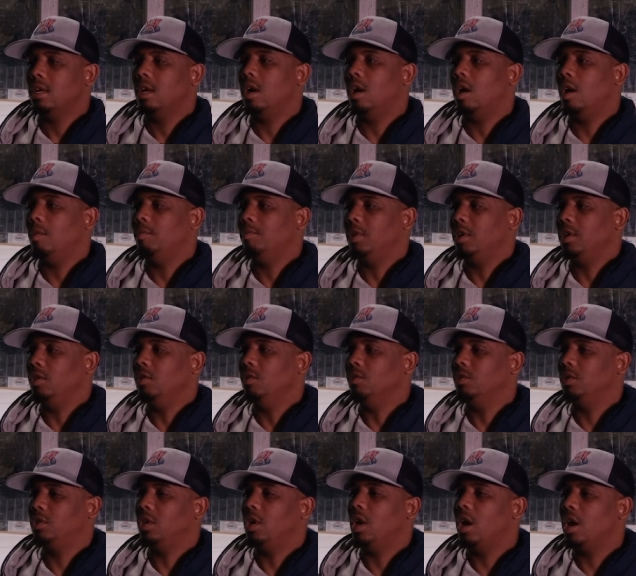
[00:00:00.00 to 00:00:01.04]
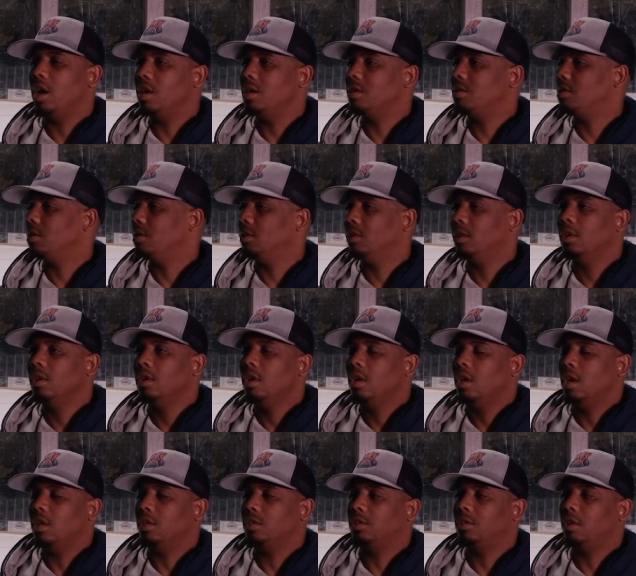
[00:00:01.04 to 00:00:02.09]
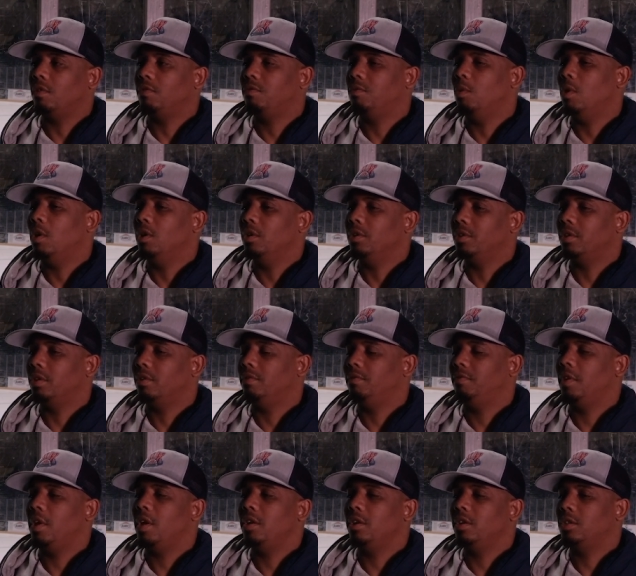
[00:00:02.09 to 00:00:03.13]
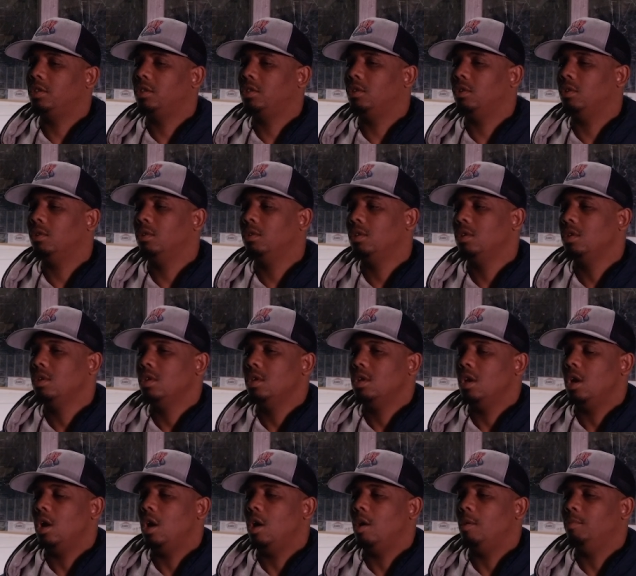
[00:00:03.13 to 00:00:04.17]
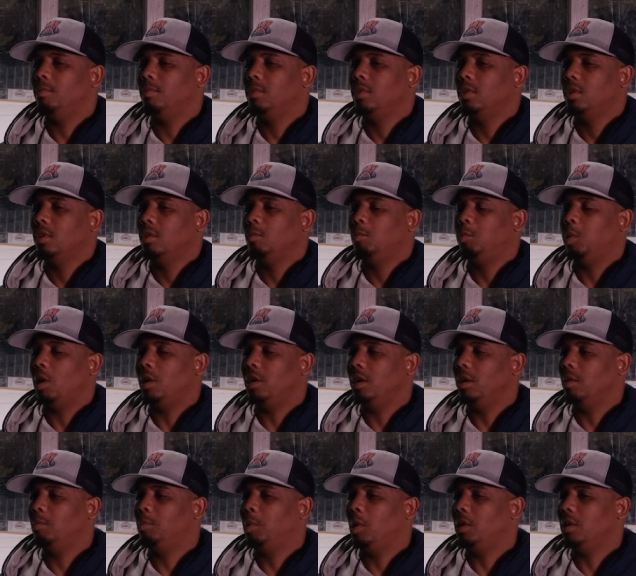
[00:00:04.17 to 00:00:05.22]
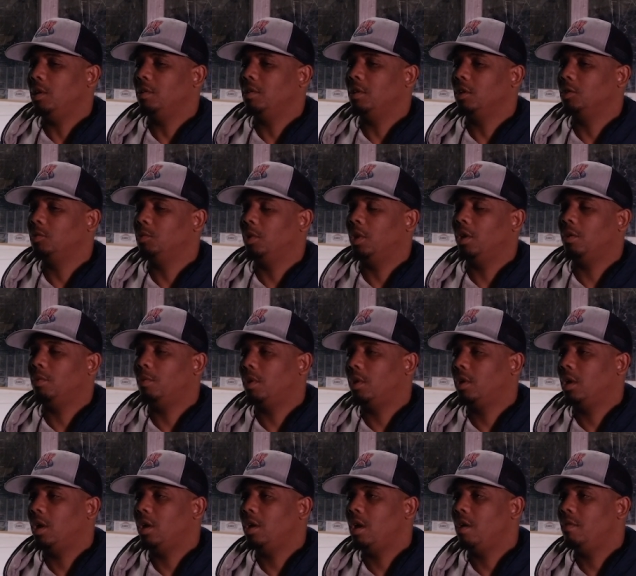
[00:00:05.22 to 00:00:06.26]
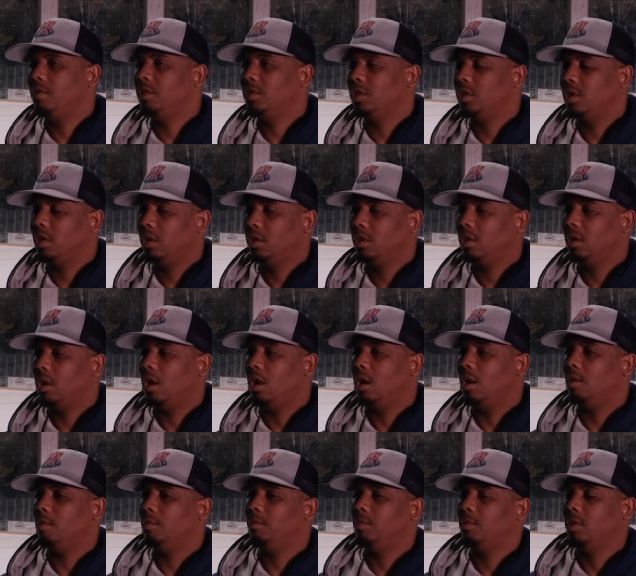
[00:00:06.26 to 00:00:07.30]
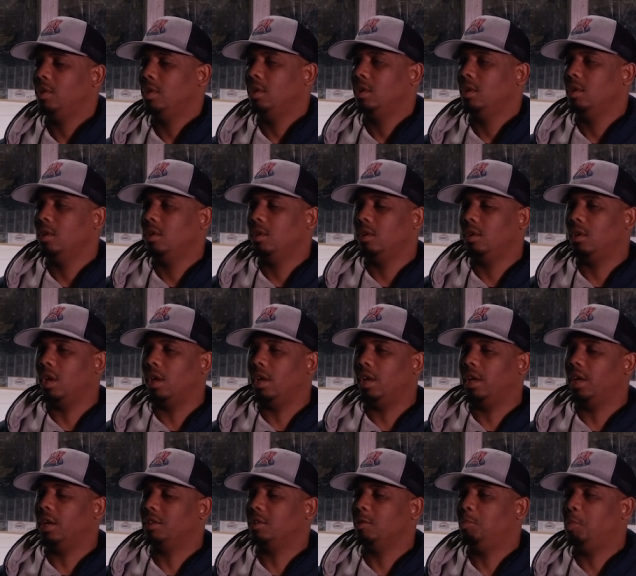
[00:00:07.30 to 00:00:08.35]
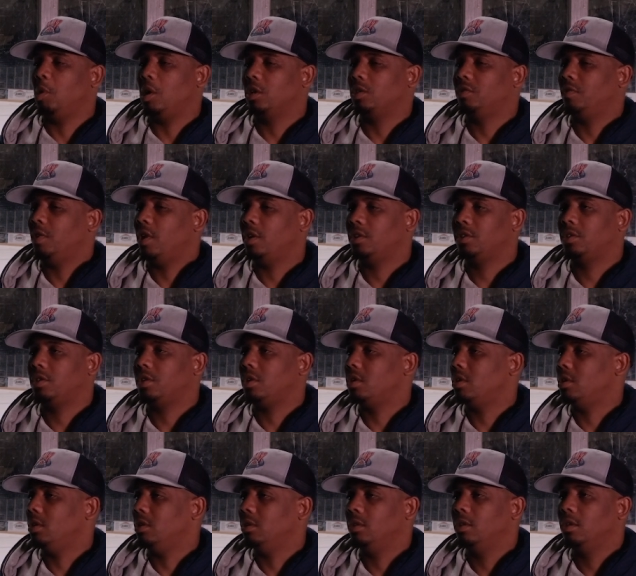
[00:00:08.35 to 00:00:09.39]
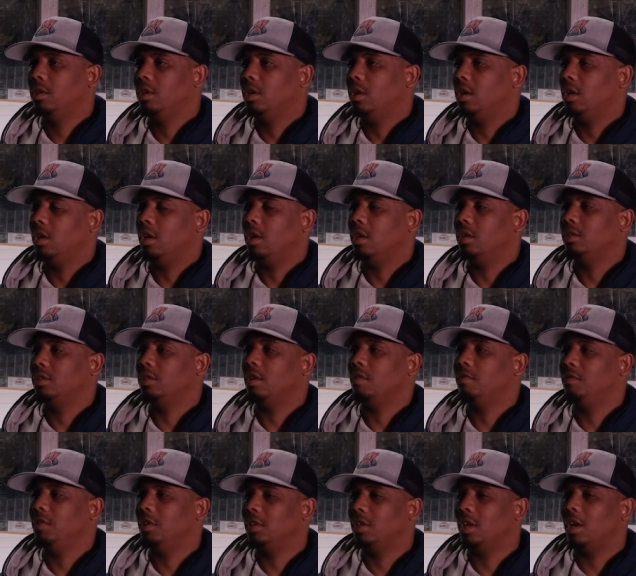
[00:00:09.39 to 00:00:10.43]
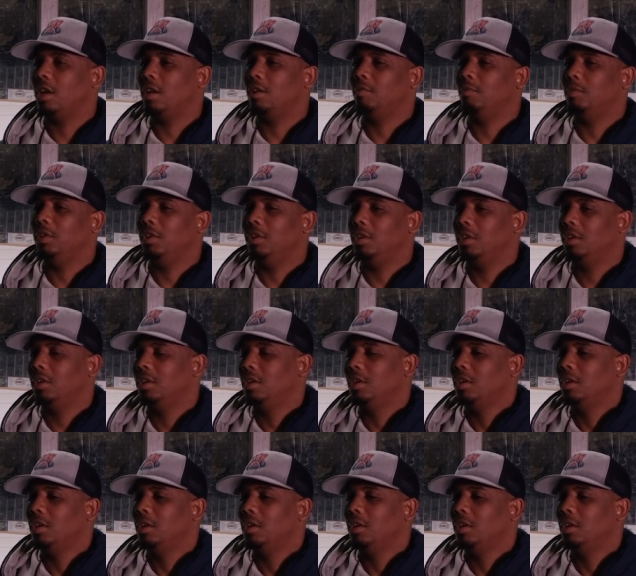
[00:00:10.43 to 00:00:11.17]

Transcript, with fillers: um, they use the ice and and stuff well in their advantage. So um, plenty plenty of things we got to work on. Obviously, um, got to get to pucks faster and and stuff like that. And we